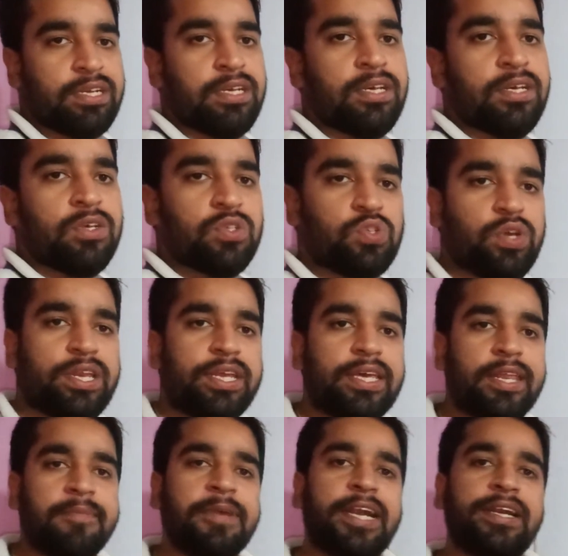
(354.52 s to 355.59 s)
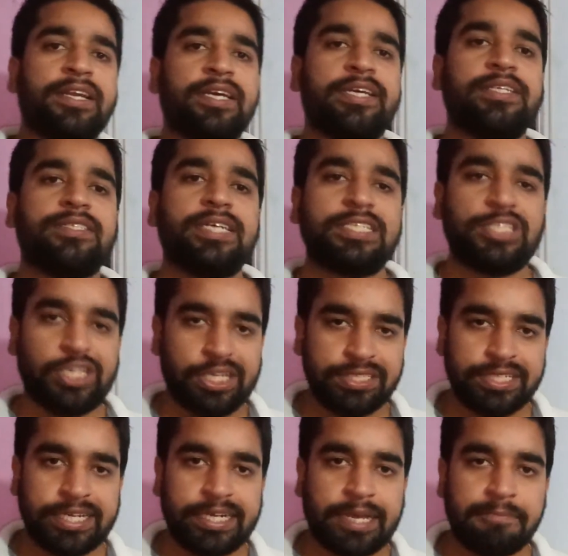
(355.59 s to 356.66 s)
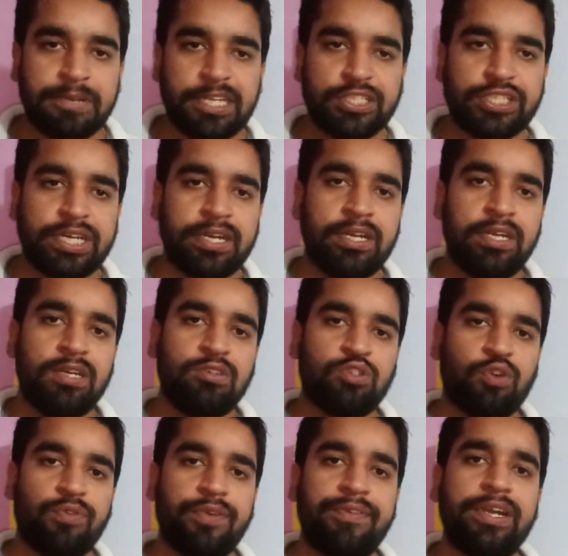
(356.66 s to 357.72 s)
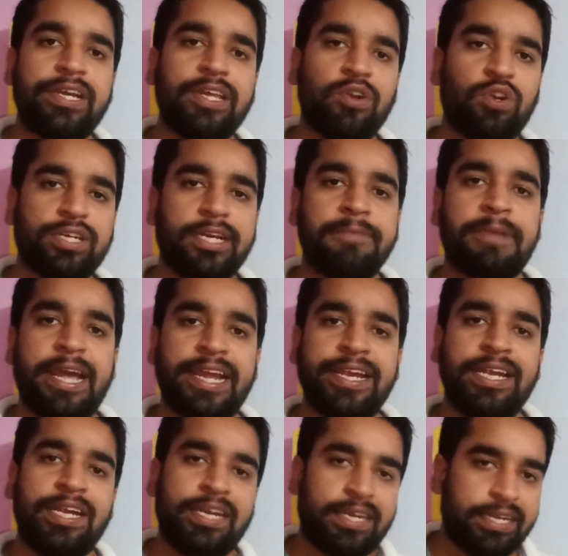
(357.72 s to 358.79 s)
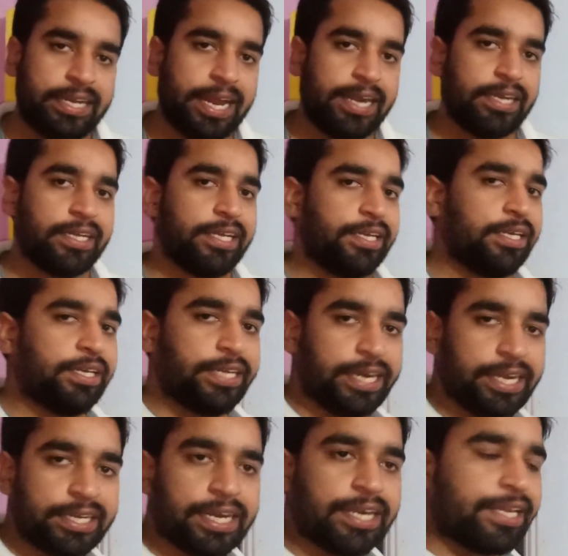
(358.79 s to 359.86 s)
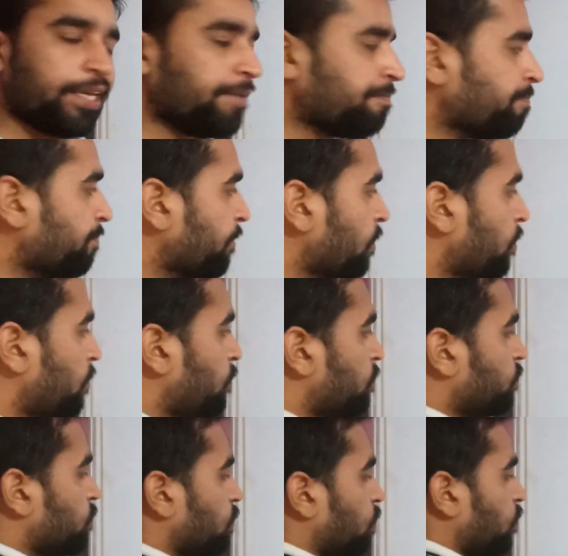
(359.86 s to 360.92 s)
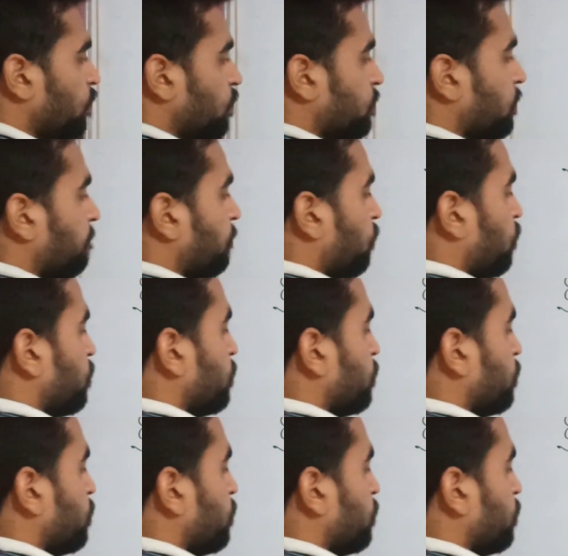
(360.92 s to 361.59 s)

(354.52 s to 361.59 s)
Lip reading: so increment is the change in temperature, so we will denote it by delta T. So suppose